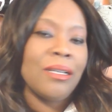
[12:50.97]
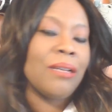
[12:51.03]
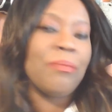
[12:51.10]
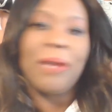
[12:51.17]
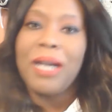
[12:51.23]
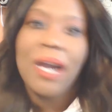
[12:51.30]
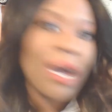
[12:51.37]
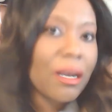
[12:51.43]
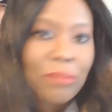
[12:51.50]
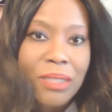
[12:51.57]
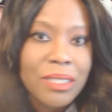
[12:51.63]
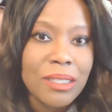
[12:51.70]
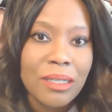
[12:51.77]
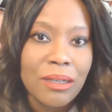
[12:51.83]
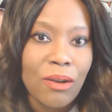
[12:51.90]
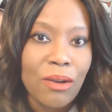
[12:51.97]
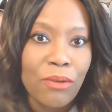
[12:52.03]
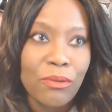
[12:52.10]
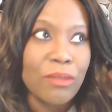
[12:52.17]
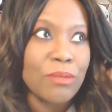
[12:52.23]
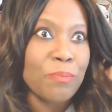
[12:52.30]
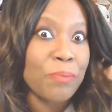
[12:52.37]
my commentary on
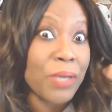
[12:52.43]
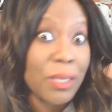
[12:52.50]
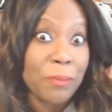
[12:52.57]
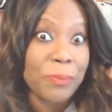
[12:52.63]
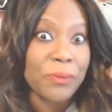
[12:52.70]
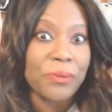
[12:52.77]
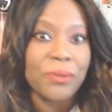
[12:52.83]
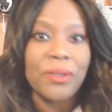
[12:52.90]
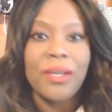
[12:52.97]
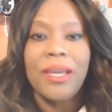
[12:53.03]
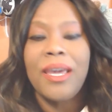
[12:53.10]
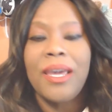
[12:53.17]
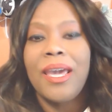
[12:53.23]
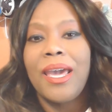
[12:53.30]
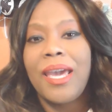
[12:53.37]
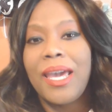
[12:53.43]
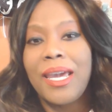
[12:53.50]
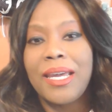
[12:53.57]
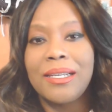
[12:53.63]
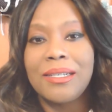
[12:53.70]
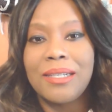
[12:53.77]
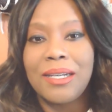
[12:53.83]
these people,
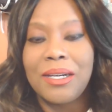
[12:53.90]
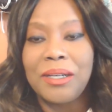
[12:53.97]
and